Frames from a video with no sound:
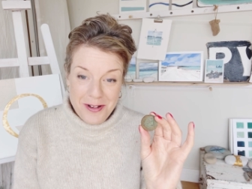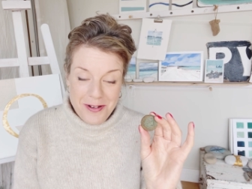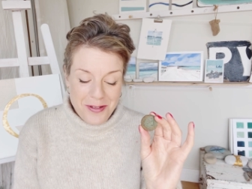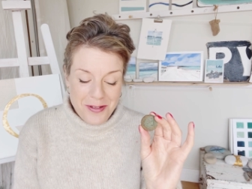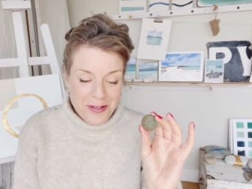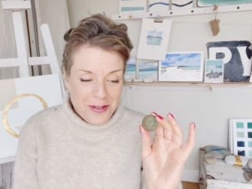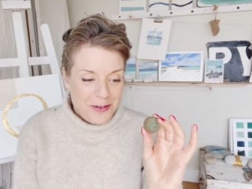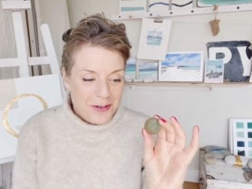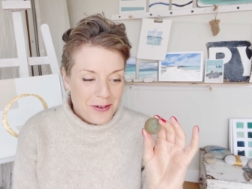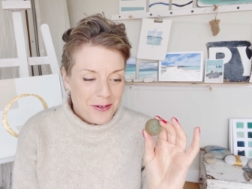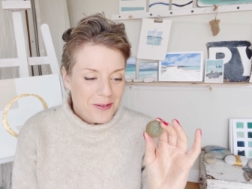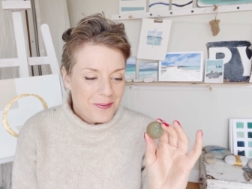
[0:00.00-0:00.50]

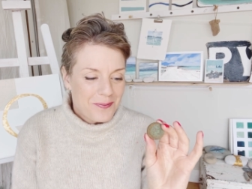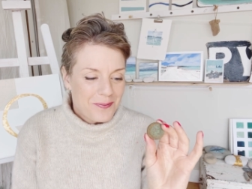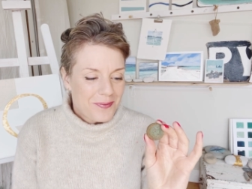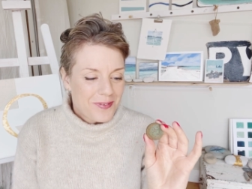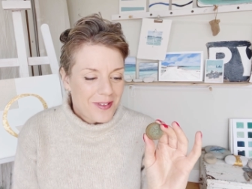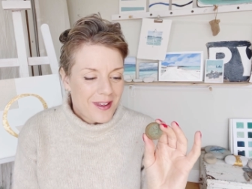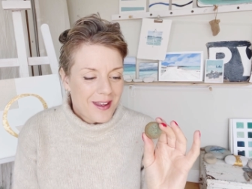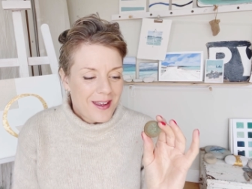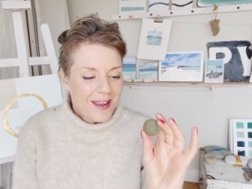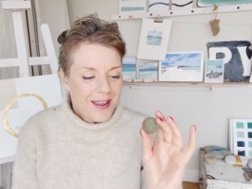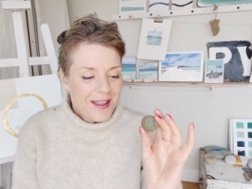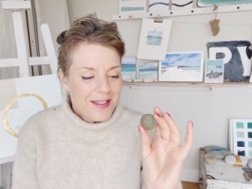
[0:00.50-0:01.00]
thought.
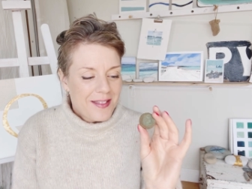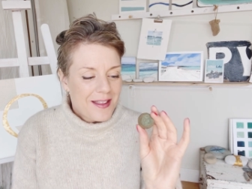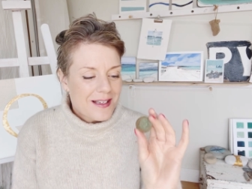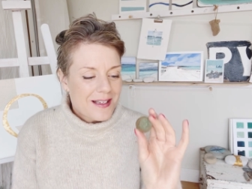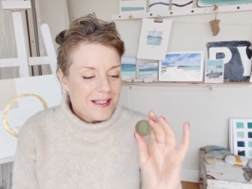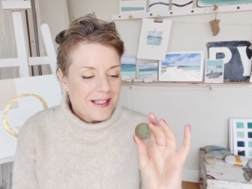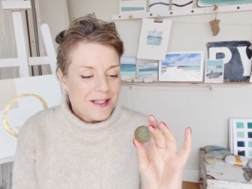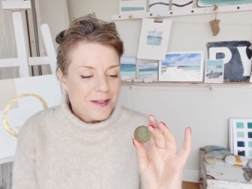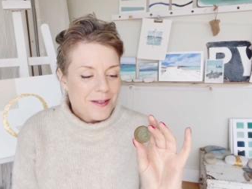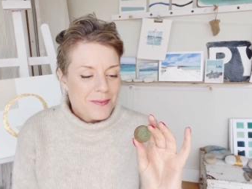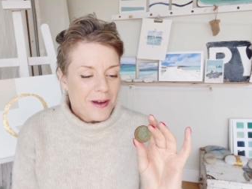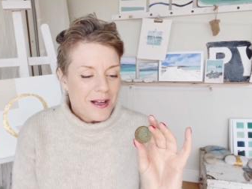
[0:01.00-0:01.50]
This
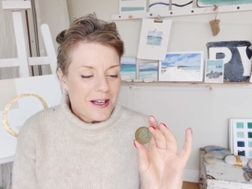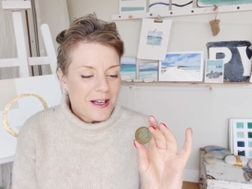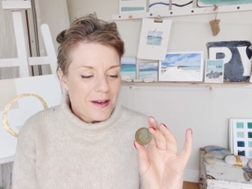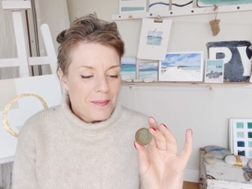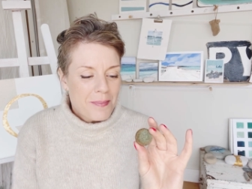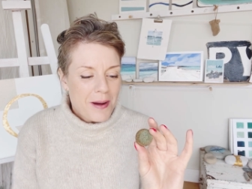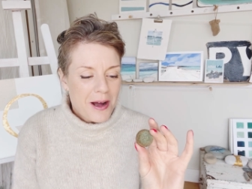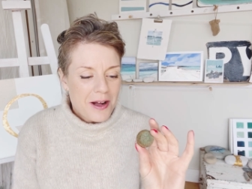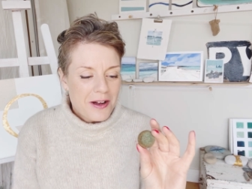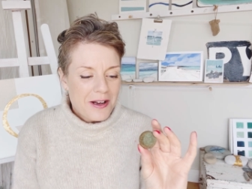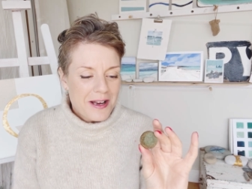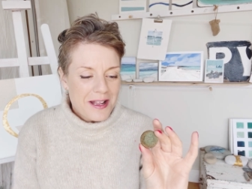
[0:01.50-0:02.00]
is my
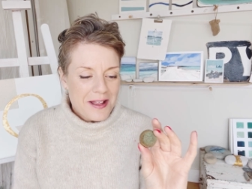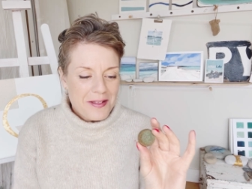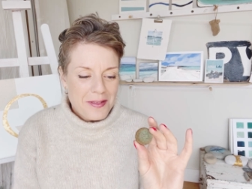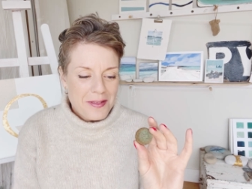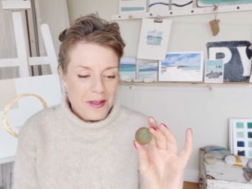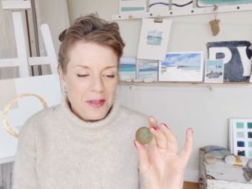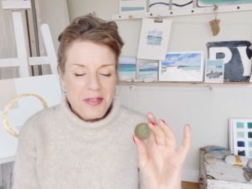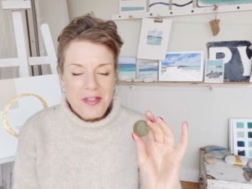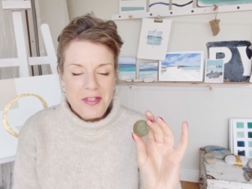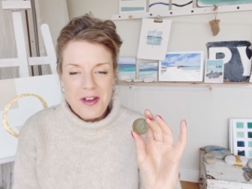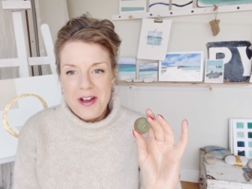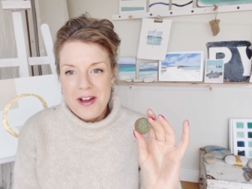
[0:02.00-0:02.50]
Napoleon
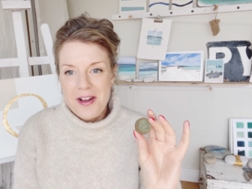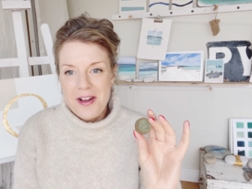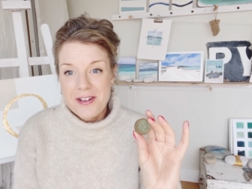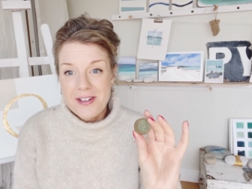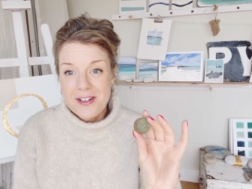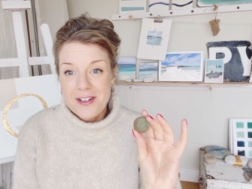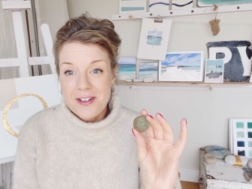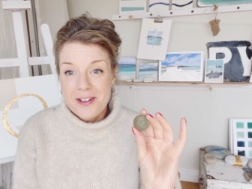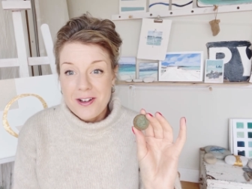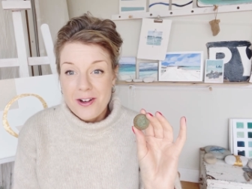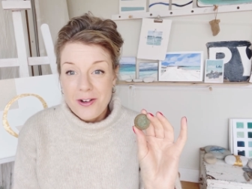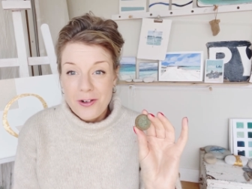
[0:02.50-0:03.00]
III
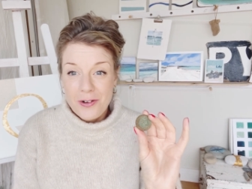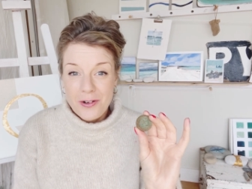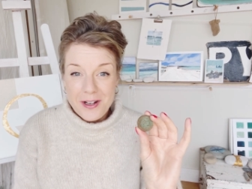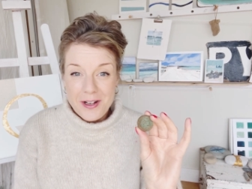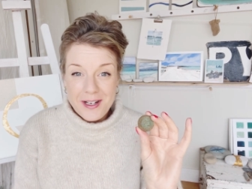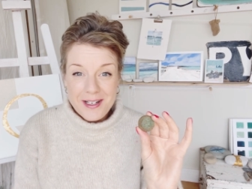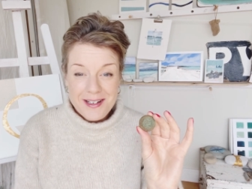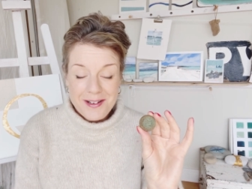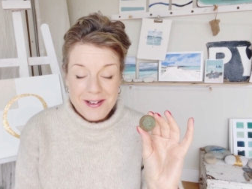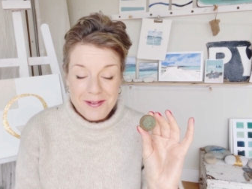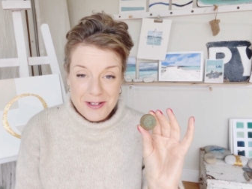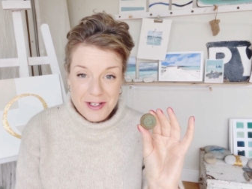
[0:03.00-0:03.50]

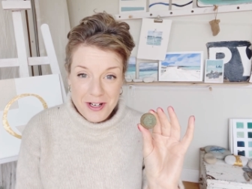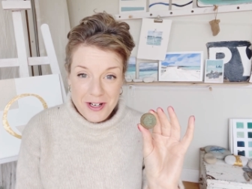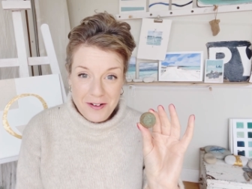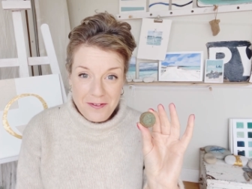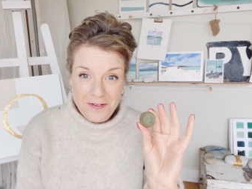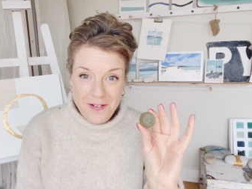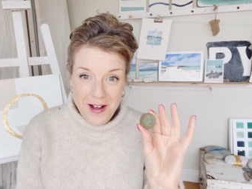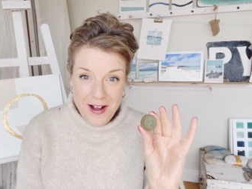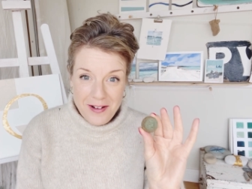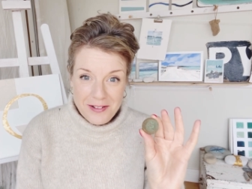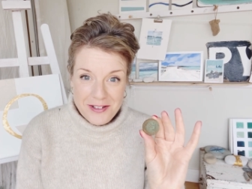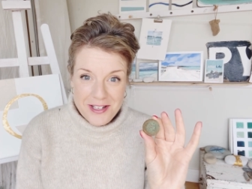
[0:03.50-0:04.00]
coin, which I
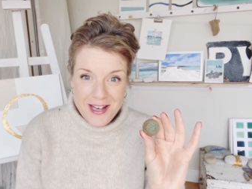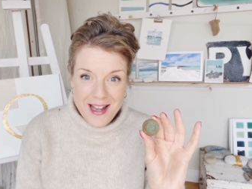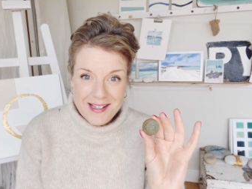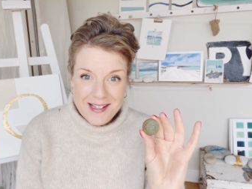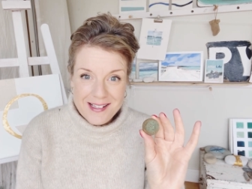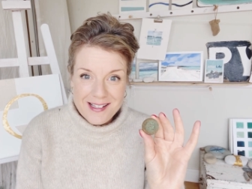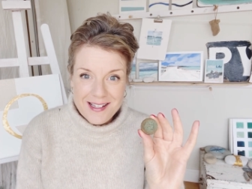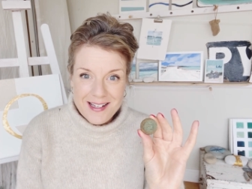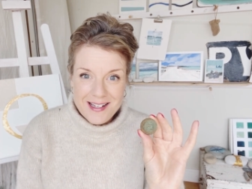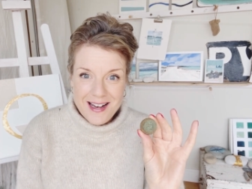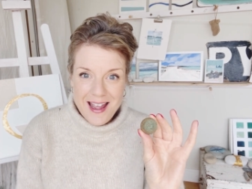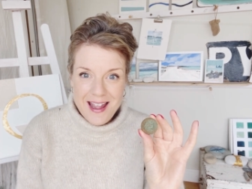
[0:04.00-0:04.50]
found
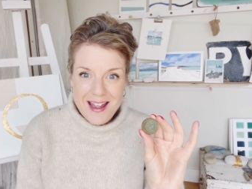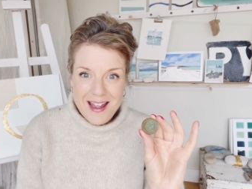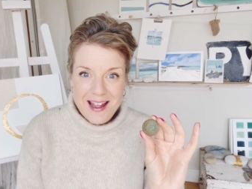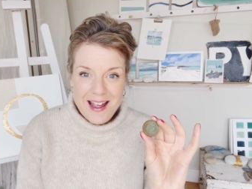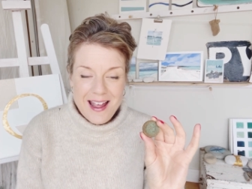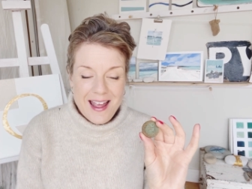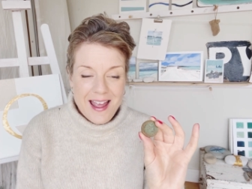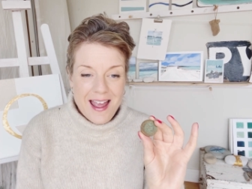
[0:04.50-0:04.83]
yesterday,